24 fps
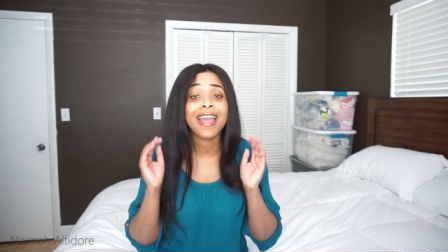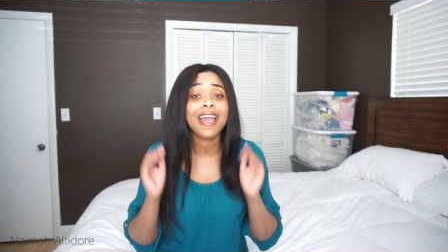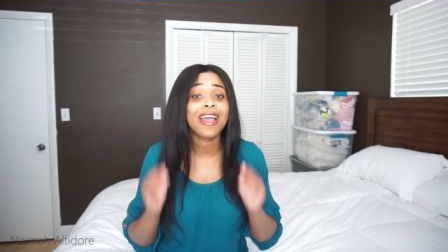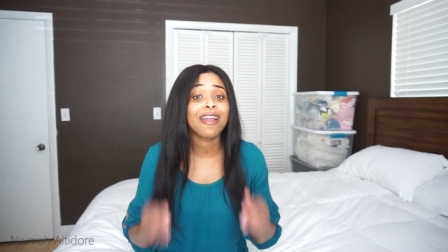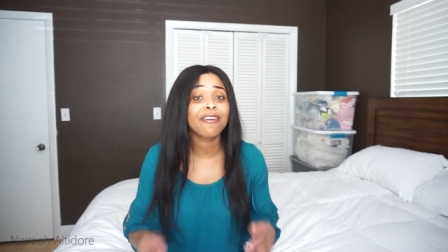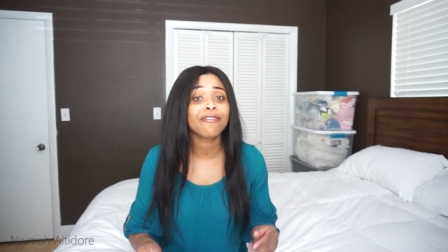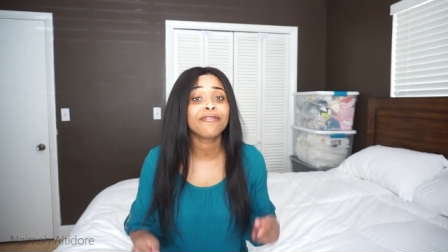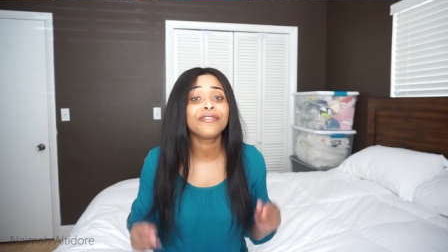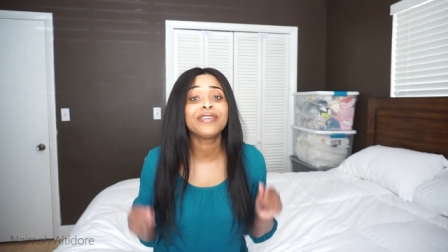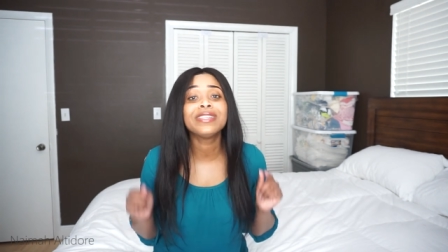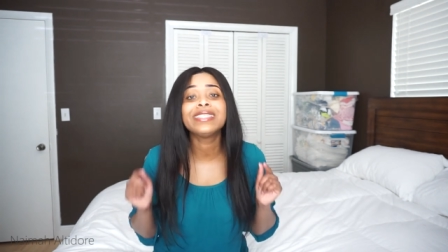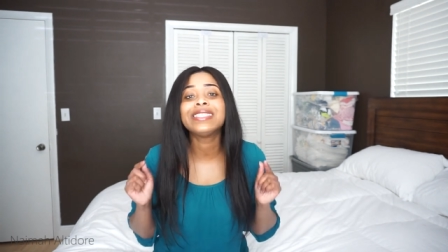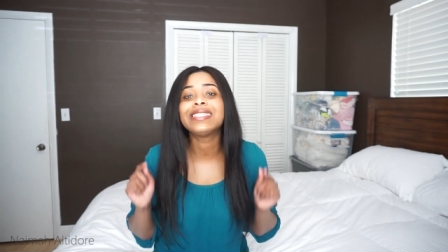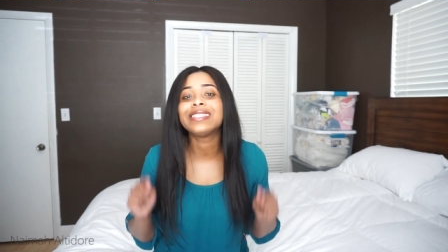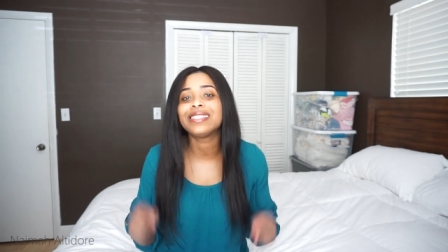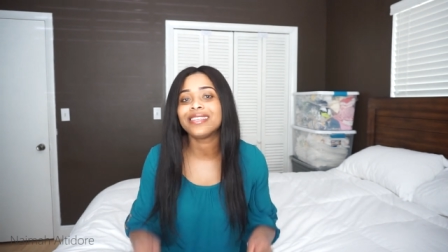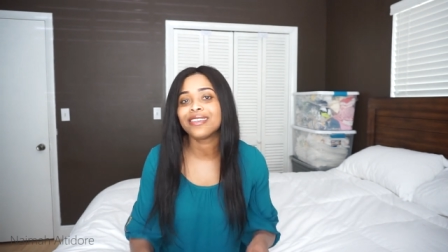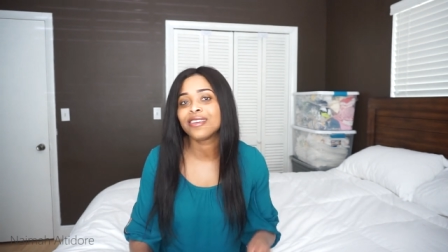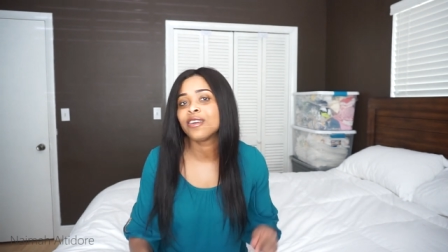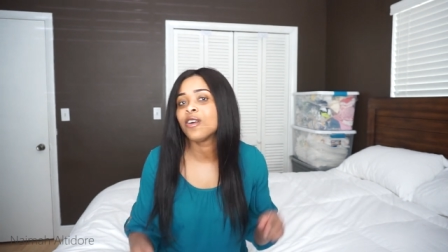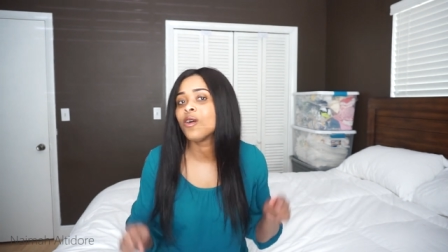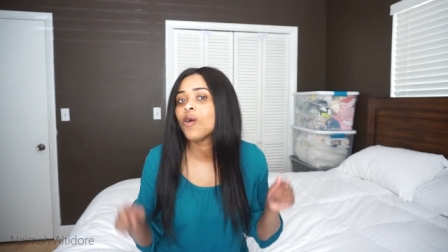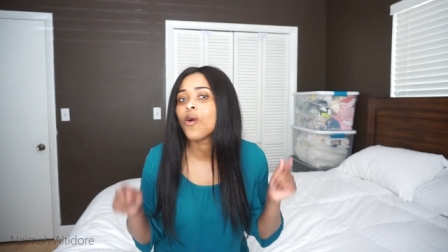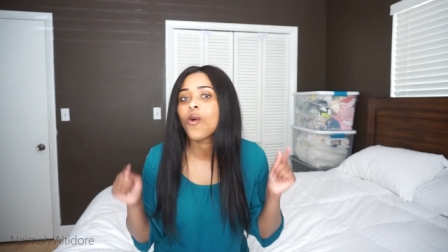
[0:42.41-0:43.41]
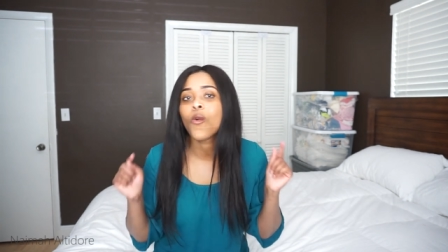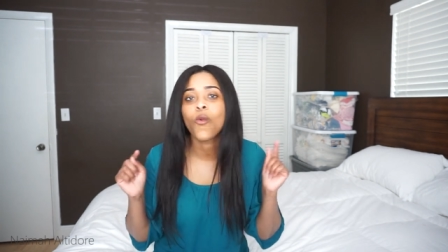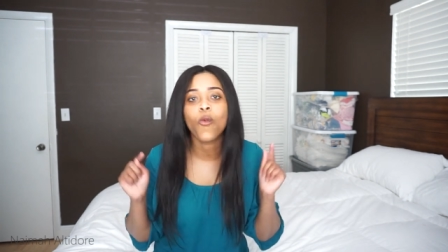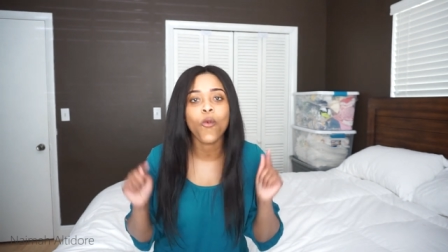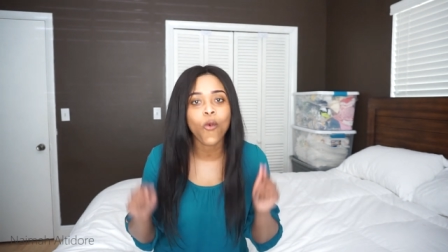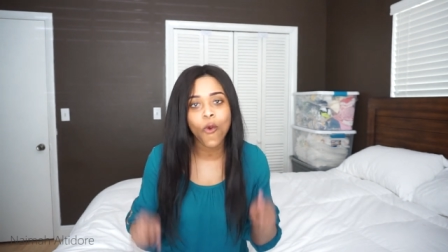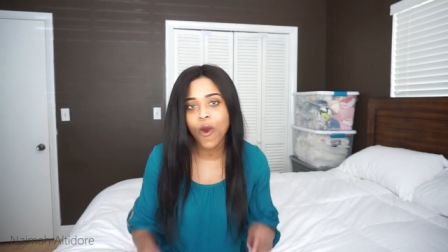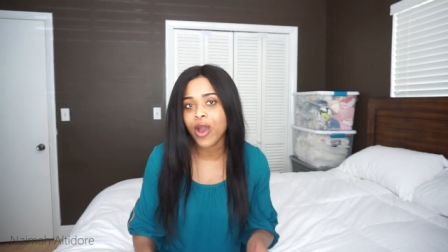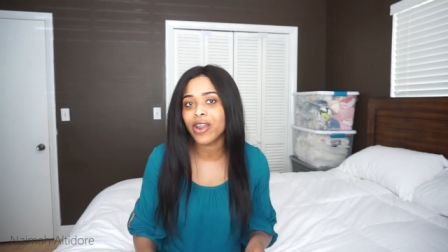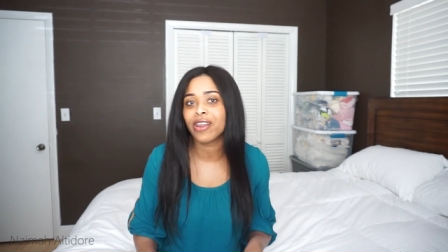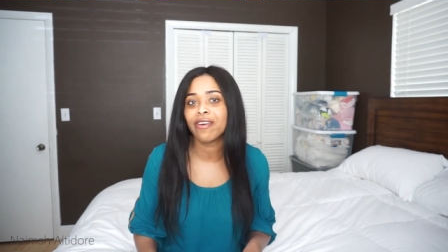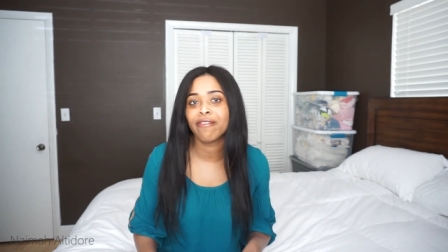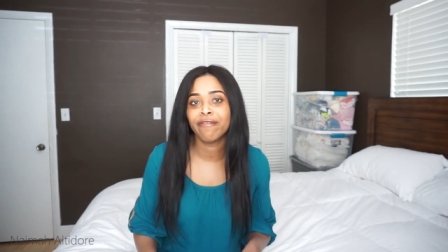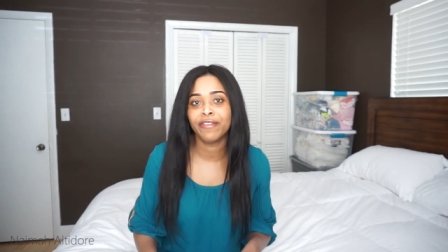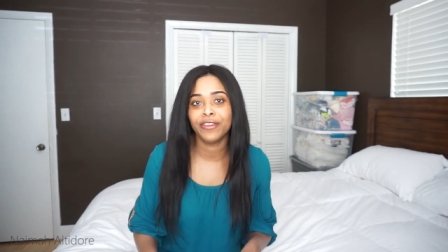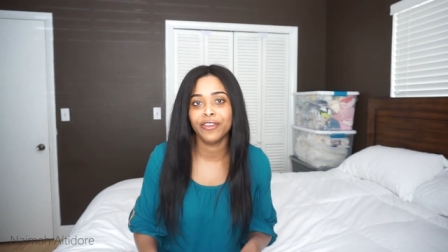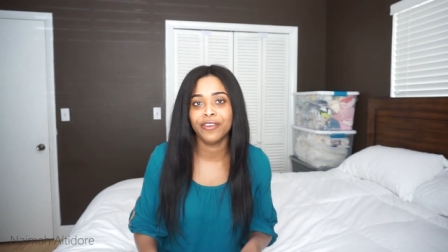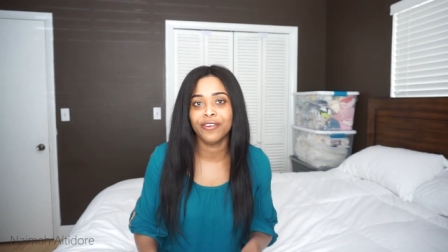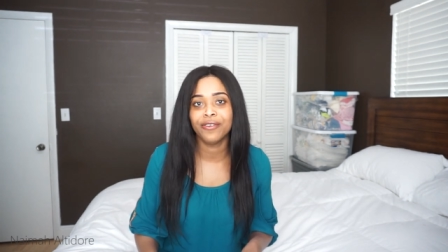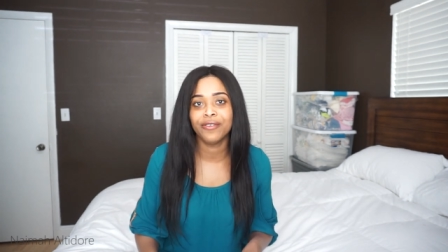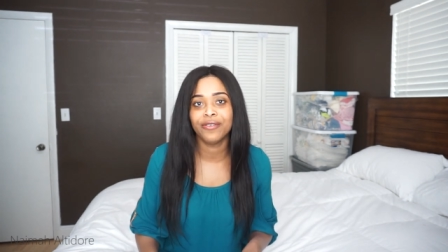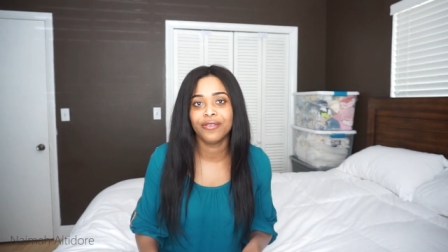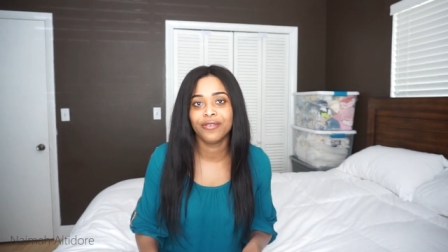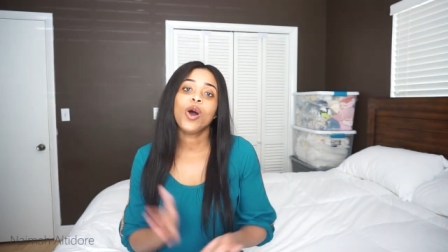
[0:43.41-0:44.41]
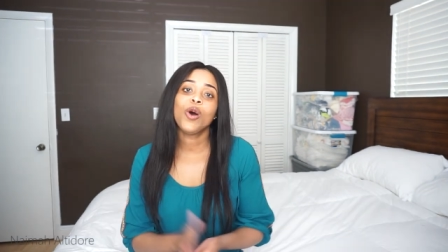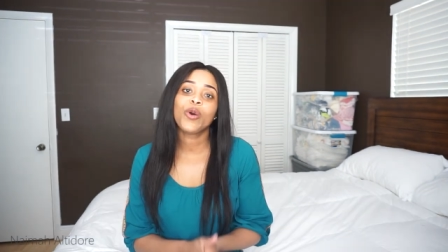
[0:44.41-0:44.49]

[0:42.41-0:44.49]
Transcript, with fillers: every single one of you.